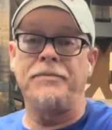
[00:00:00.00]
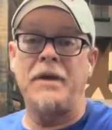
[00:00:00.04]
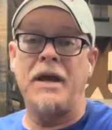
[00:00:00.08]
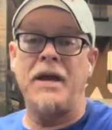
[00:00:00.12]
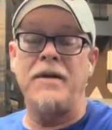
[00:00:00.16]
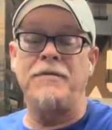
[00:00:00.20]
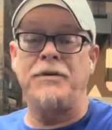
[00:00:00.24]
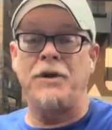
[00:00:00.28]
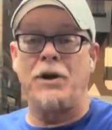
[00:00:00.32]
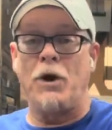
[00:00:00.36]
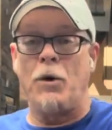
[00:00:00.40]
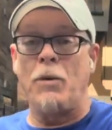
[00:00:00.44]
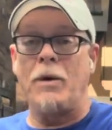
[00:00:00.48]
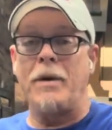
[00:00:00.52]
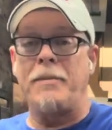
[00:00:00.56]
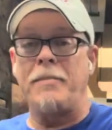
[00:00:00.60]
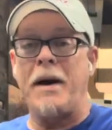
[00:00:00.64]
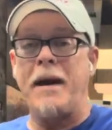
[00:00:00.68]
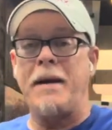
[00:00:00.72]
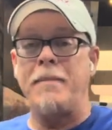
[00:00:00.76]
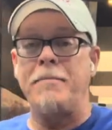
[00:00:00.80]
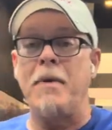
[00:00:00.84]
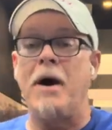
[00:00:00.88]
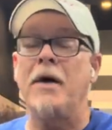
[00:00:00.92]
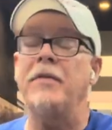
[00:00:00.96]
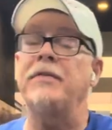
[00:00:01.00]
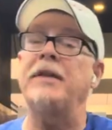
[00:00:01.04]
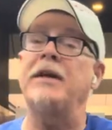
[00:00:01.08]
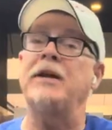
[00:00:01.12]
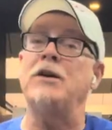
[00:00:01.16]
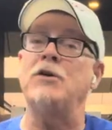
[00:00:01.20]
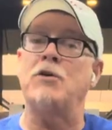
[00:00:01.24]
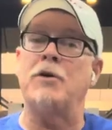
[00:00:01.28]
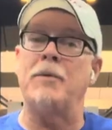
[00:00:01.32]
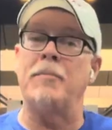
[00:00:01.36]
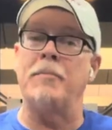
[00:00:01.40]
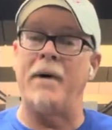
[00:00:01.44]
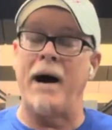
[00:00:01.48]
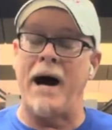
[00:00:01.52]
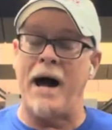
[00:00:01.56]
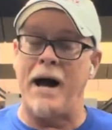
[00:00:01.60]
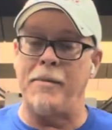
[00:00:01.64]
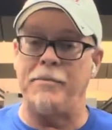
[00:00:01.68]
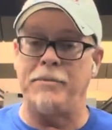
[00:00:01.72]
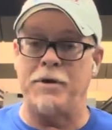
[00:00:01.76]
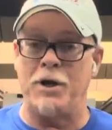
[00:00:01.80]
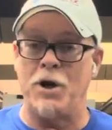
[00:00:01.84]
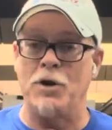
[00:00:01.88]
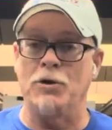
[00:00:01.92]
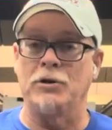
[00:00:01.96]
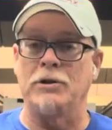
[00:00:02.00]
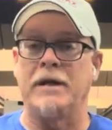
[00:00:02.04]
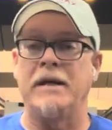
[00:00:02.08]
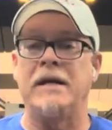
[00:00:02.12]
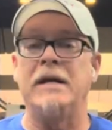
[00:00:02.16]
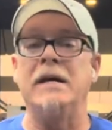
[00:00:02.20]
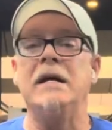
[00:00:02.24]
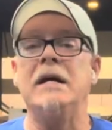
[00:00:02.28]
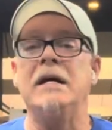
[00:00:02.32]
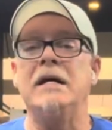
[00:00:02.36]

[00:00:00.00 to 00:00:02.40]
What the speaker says: If you don't want to pay monthly, you can buy them yearly.